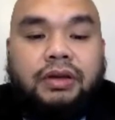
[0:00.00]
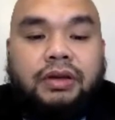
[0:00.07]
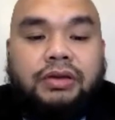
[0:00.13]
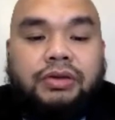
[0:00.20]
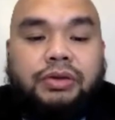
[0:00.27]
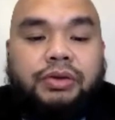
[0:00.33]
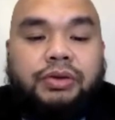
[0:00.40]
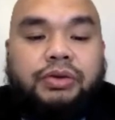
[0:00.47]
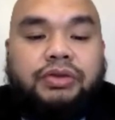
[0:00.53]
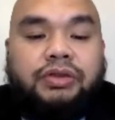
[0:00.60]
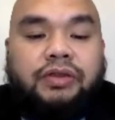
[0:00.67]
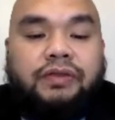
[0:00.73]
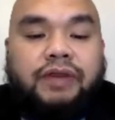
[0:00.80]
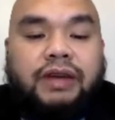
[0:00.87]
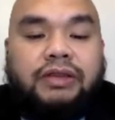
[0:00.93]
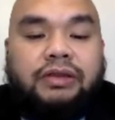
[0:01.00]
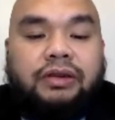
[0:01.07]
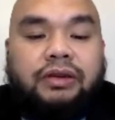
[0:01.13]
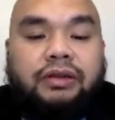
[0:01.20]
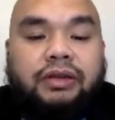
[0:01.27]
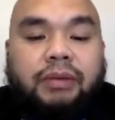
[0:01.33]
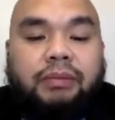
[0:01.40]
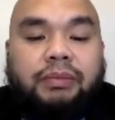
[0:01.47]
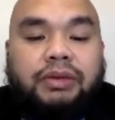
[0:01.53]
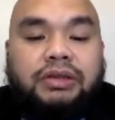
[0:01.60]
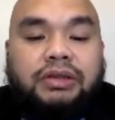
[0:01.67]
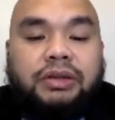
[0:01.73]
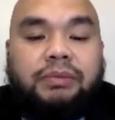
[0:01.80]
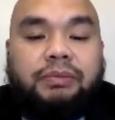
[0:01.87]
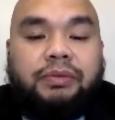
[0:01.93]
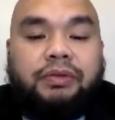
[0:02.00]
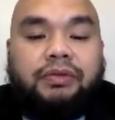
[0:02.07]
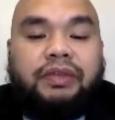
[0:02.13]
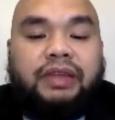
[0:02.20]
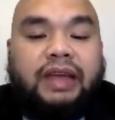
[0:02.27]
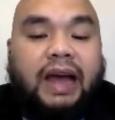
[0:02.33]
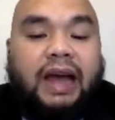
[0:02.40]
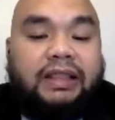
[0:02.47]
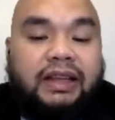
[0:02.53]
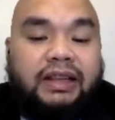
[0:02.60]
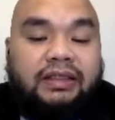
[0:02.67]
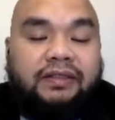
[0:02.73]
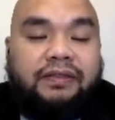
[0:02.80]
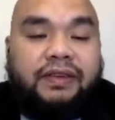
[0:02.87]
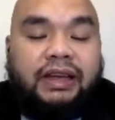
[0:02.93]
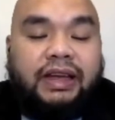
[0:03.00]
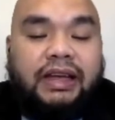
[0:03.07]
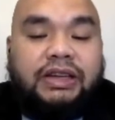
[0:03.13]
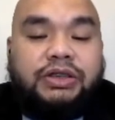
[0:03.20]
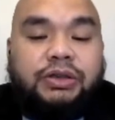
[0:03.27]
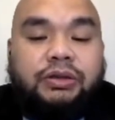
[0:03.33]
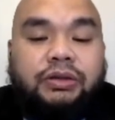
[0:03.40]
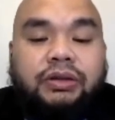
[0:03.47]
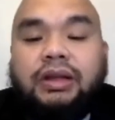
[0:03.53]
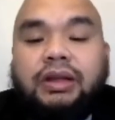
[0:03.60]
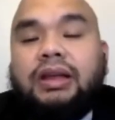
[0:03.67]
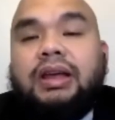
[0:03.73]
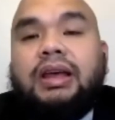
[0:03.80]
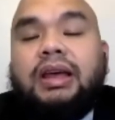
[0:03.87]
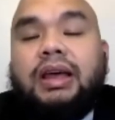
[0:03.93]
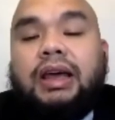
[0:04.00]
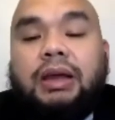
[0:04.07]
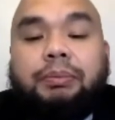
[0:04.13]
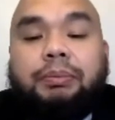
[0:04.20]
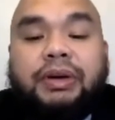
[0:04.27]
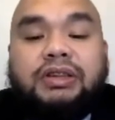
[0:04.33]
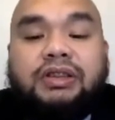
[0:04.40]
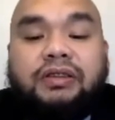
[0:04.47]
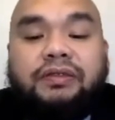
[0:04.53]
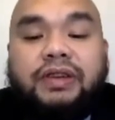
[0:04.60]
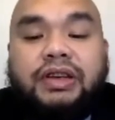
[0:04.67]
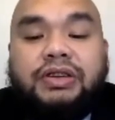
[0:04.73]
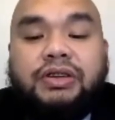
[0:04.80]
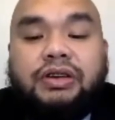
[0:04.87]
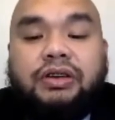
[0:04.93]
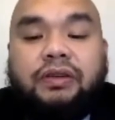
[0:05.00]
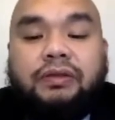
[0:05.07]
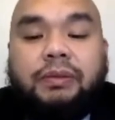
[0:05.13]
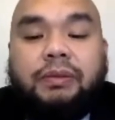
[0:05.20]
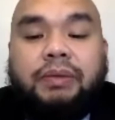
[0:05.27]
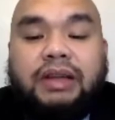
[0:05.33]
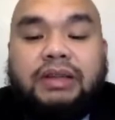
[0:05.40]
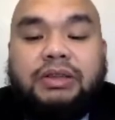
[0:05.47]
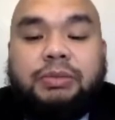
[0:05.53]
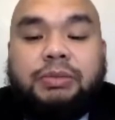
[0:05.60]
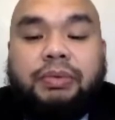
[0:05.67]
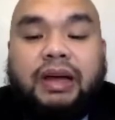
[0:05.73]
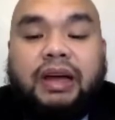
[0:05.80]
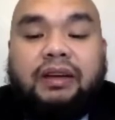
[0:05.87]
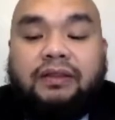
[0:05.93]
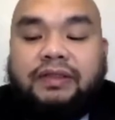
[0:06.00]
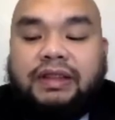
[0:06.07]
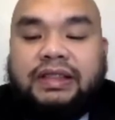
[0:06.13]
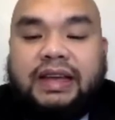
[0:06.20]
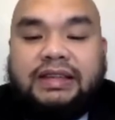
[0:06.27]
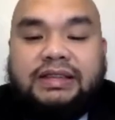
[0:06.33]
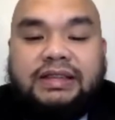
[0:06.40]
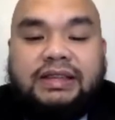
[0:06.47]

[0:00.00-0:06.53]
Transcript: So use of vascular Dopplers improve the identification and preservation of the blood supply of the testis.